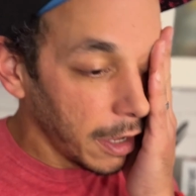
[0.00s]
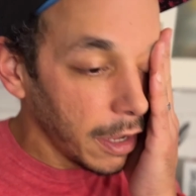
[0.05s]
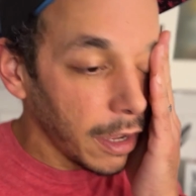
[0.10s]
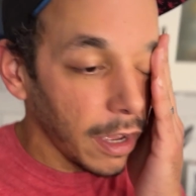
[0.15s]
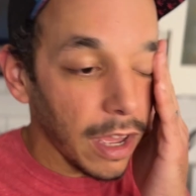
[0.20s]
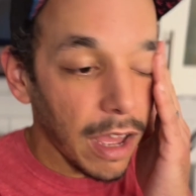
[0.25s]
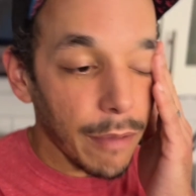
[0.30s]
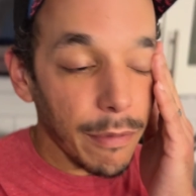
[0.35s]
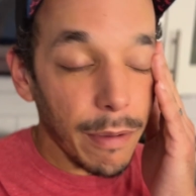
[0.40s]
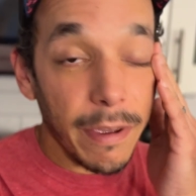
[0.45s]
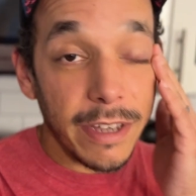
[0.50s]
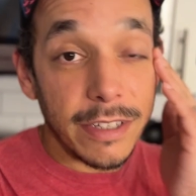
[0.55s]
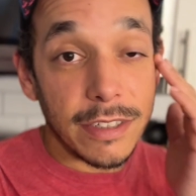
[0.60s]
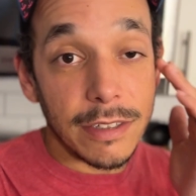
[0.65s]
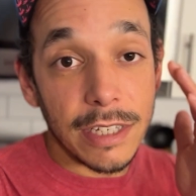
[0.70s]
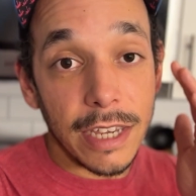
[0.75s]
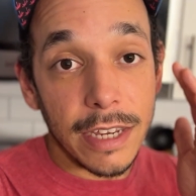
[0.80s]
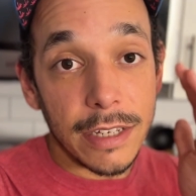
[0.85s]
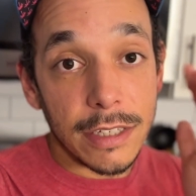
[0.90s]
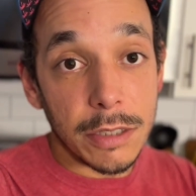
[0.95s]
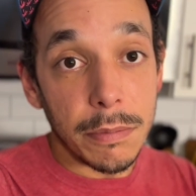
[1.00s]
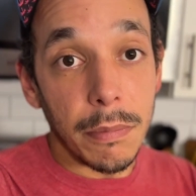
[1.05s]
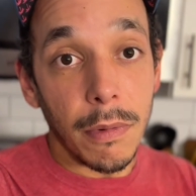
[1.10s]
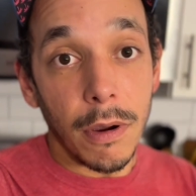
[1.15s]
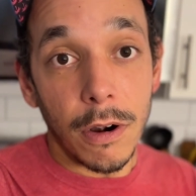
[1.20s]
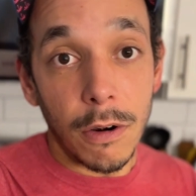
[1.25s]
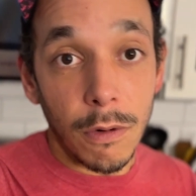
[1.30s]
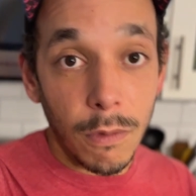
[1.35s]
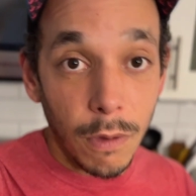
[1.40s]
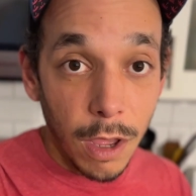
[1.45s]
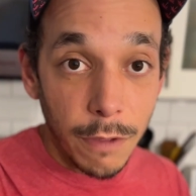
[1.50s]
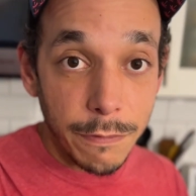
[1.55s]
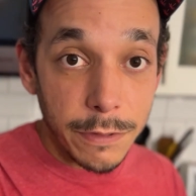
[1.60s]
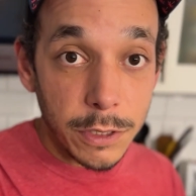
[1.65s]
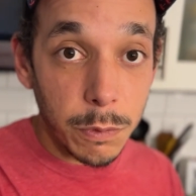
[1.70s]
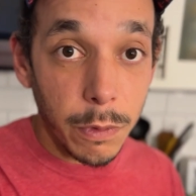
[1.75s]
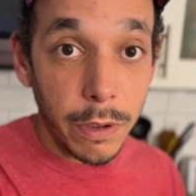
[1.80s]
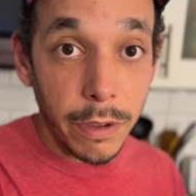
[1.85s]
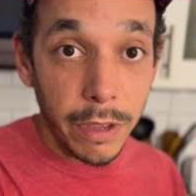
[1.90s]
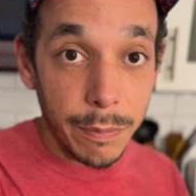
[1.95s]
I might take tomorrow off
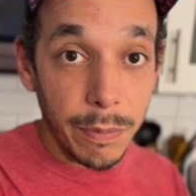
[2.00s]
as well.